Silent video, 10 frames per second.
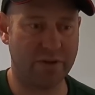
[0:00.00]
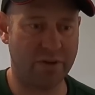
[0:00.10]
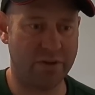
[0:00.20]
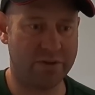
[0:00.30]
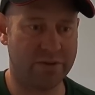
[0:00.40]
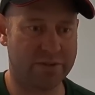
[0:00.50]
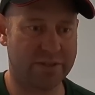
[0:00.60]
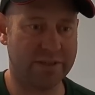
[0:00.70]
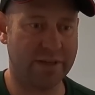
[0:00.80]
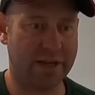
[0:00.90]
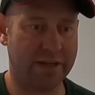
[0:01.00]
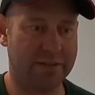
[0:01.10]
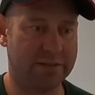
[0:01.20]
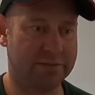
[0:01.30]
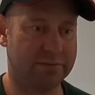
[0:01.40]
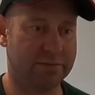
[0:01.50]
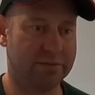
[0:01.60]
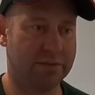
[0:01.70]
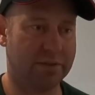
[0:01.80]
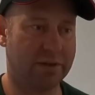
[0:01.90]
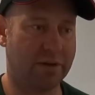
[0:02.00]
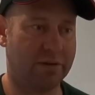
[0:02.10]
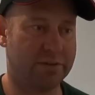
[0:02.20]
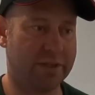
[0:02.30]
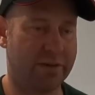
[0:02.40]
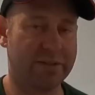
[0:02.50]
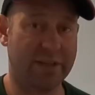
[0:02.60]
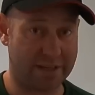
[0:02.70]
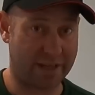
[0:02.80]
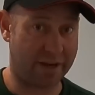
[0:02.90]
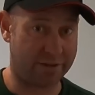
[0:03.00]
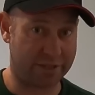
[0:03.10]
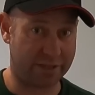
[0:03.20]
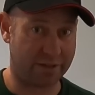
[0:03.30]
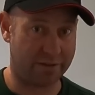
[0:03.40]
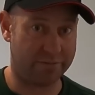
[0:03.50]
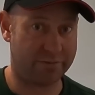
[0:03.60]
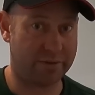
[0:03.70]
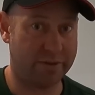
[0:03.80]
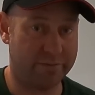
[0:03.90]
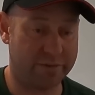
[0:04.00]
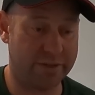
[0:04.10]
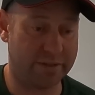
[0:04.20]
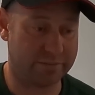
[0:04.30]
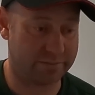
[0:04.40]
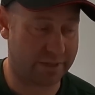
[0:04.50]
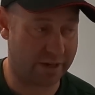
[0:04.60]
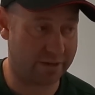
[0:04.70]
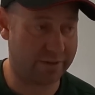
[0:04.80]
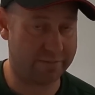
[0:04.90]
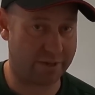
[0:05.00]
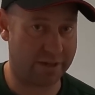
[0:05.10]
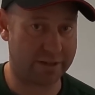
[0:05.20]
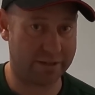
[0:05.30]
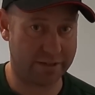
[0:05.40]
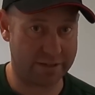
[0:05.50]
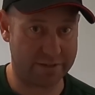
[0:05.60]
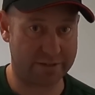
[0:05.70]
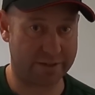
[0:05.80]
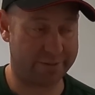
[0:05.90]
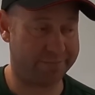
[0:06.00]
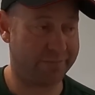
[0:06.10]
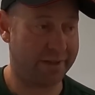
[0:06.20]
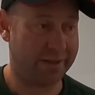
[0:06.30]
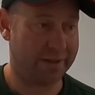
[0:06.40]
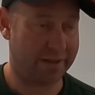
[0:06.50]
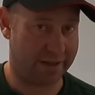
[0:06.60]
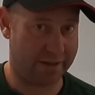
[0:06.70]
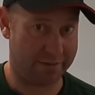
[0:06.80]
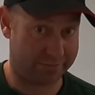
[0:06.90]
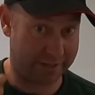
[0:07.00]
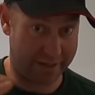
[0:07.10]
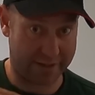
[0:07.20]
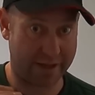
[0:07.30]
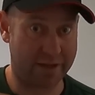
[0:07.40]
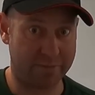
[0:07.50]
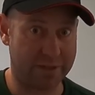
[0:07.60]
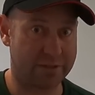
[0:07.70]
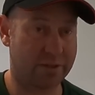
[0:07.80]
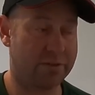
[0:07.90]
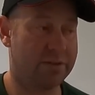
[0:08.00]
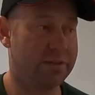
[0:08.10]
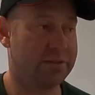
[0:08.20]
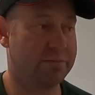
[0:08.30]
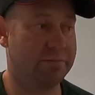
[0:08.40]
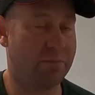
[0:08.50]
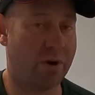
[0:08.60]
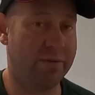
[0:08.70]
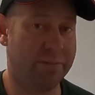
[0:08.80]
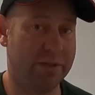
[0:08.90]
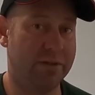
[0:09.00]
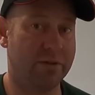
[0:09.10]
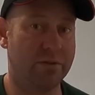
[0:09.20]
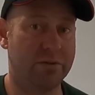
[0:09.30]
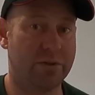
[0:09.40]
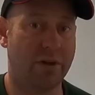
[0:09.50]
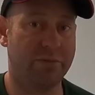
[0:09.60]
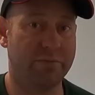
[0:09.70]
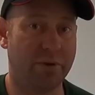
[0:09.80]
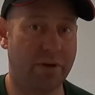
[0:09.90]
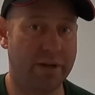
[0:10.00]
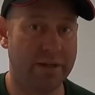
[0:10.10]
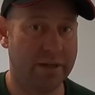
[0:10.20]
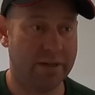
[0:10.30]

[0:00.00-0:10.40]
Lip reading: urgency and, oh, dare I say, gouging of the caravan market is flattening out a bit. So this might be a good time to buy